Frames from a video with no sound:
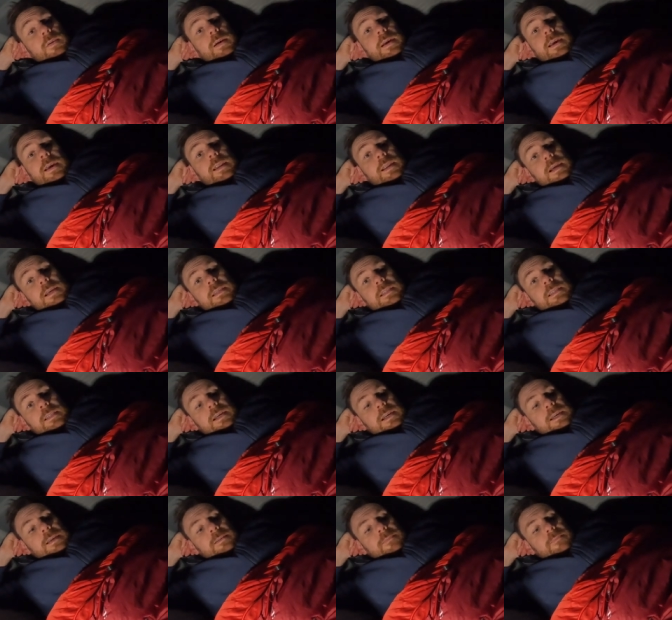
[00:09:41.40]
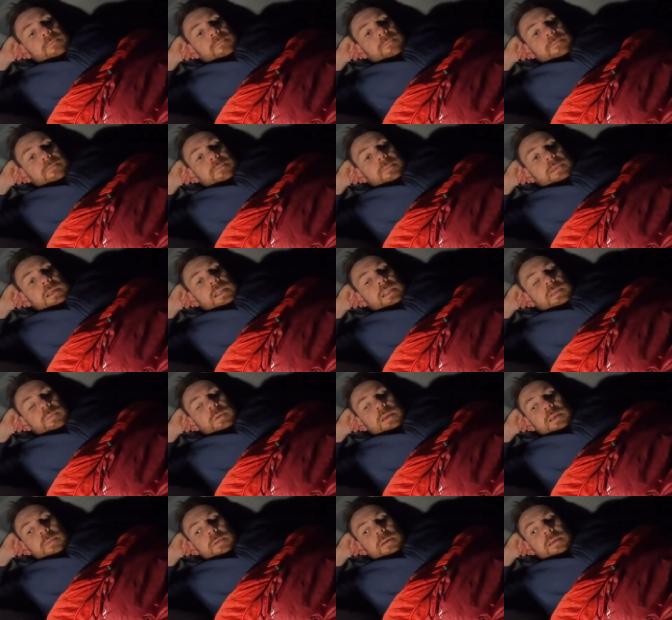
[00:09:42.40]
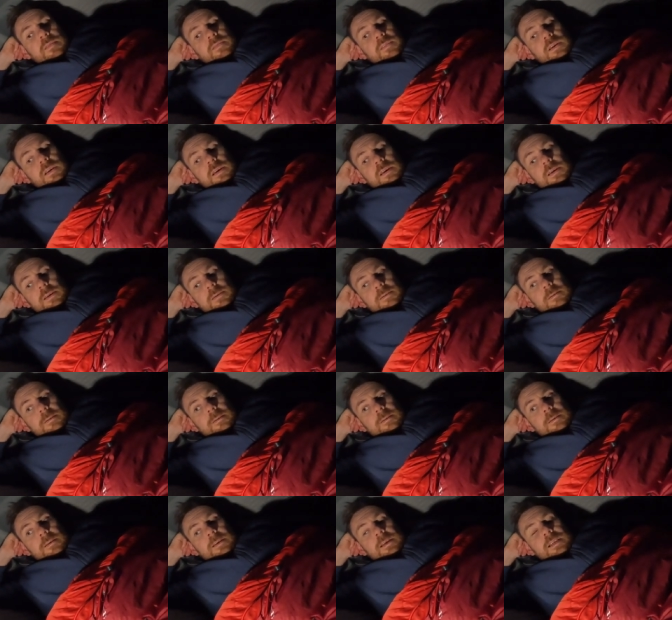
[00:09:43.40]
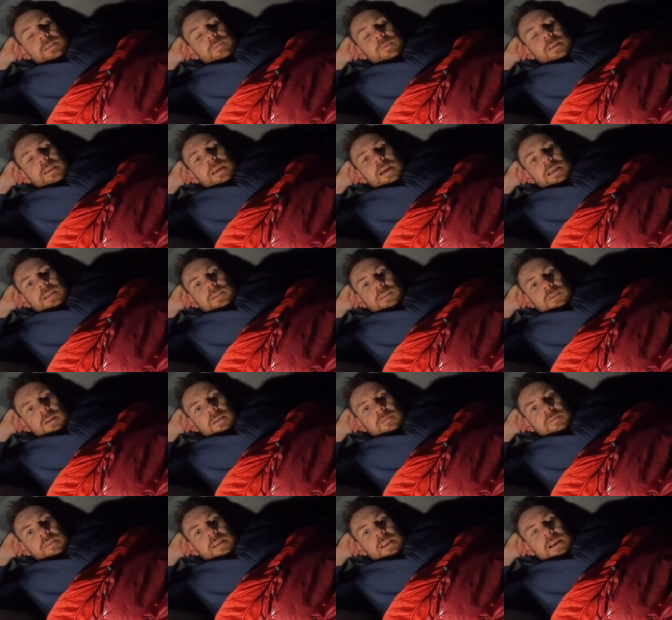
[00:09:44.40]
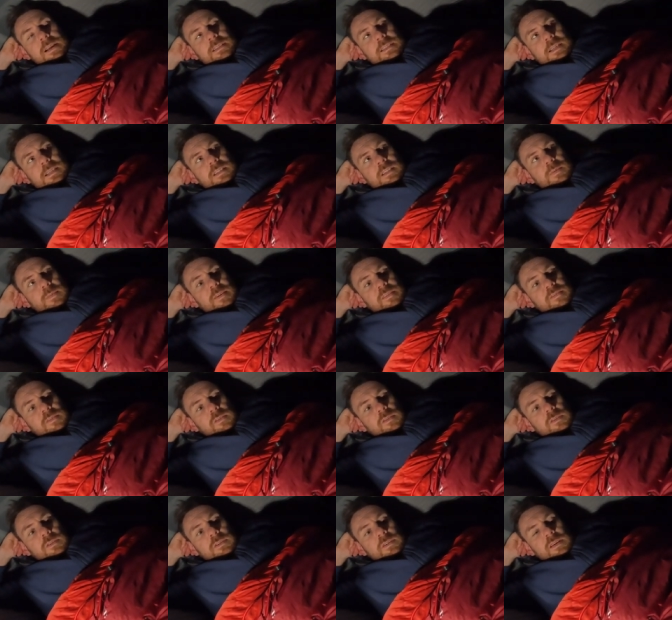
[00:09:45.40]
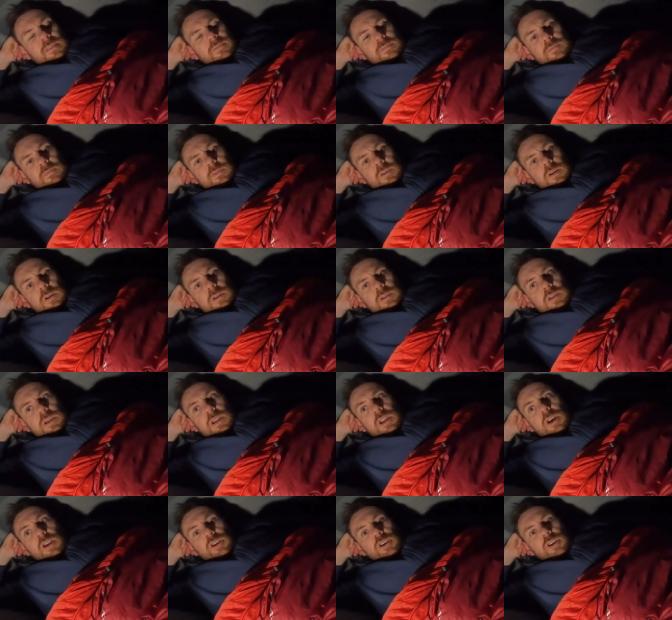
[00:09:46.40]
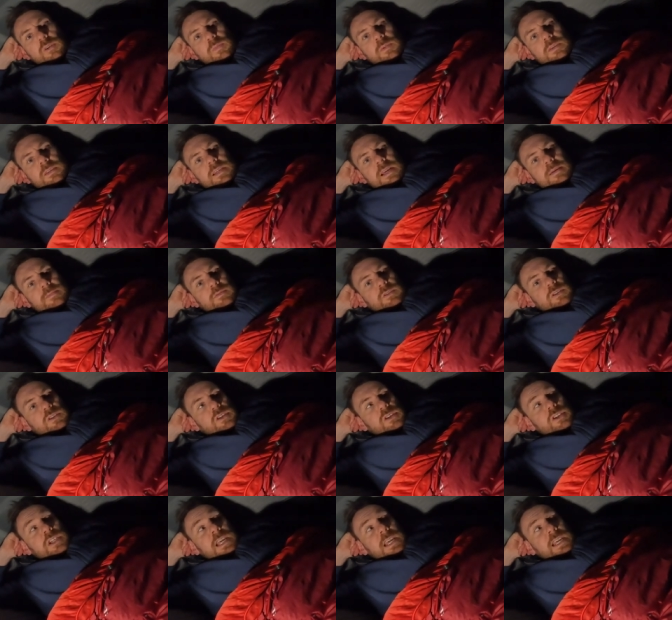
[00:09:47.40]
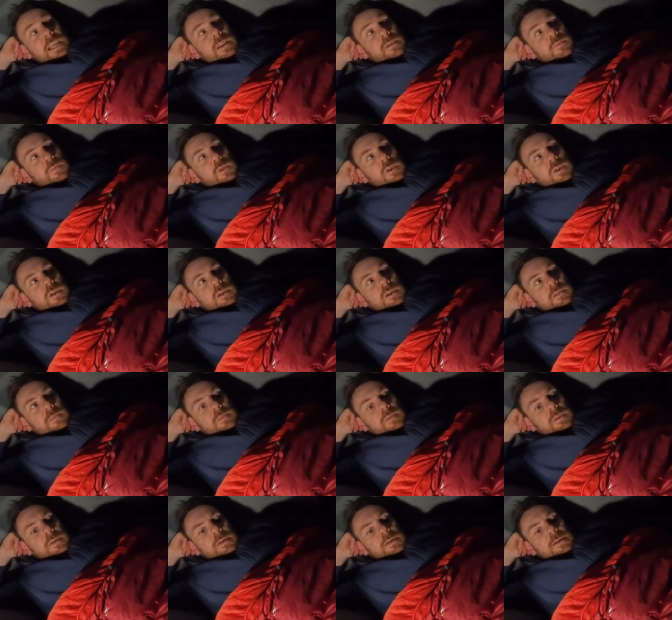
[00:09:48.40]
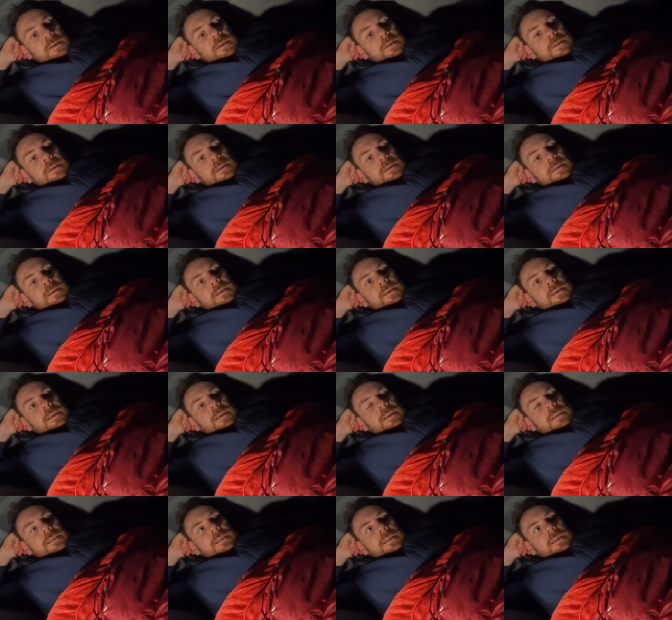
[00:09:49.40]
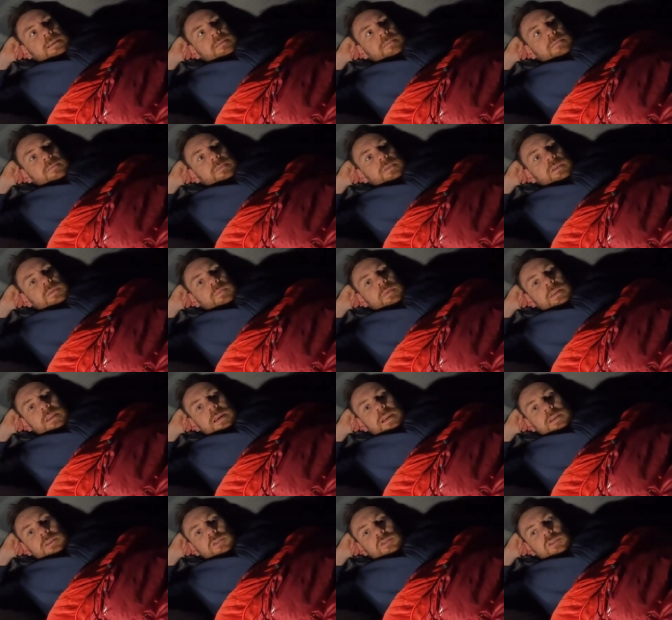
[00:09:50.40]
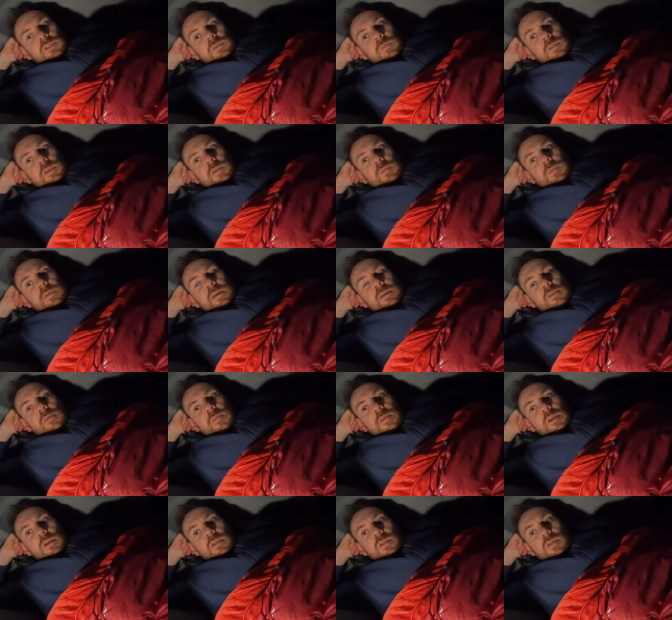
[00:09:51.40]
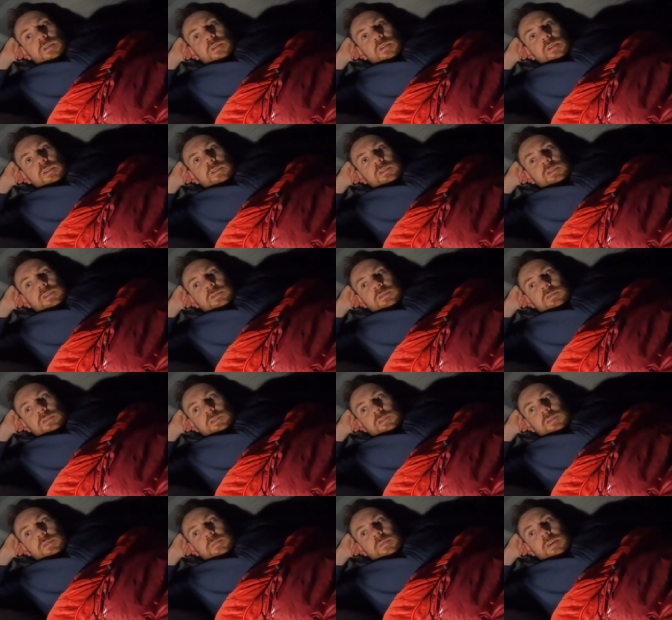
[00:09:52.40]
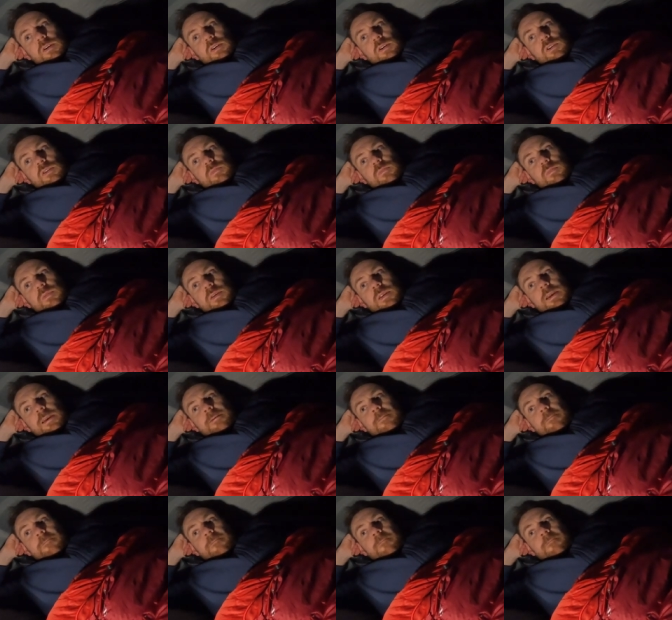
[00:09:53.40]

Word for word: quite a nice night. And it's been a bit of a... It's been nice not having access to my phone. I've turned it on a couple of times just to check in and whatnot. But it's um, it's been nice just to be up here with my own thoughts and just in my own company.